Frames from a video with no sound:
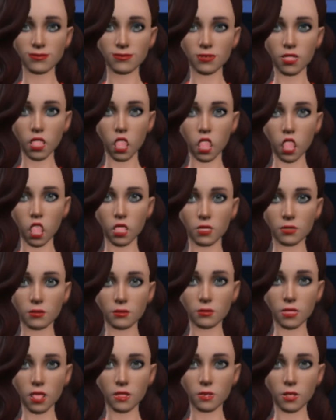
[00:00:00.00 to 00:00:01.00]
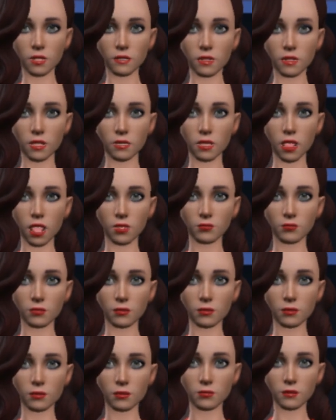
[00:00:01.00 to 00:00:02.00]
Oh, that's a tough one,
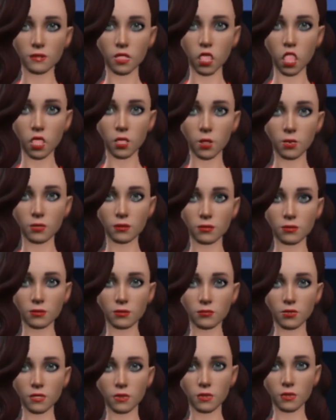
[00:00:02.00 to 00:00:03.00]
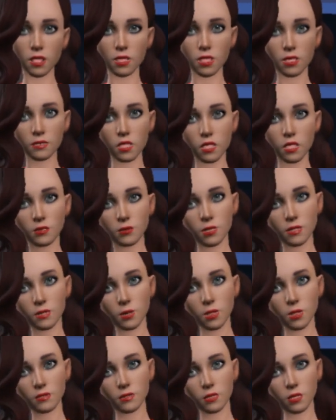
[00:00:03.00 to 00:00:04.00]
Bruce. But if I had to think of
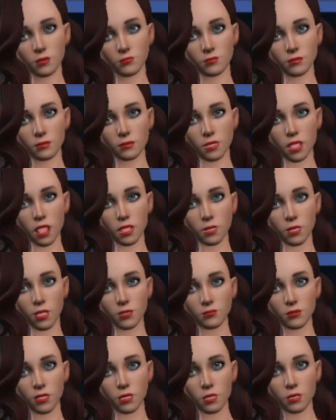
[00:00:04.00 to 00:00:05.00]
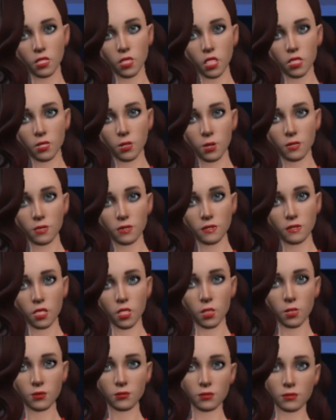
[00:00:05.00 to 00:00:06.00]
something, I'd say maybe you could create
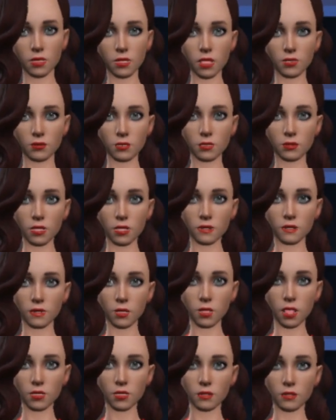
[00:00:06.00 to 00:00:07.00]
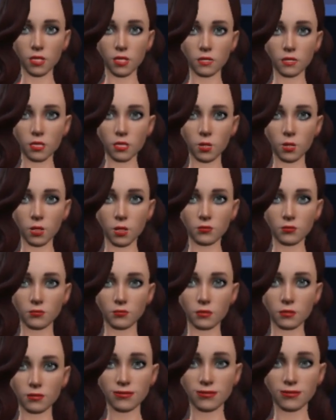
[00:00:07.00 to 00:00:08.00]
cooking challenges or recipe
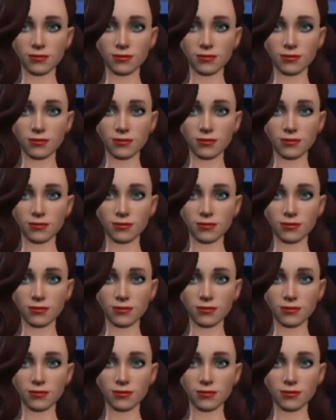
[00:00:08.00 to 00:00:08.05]
variations.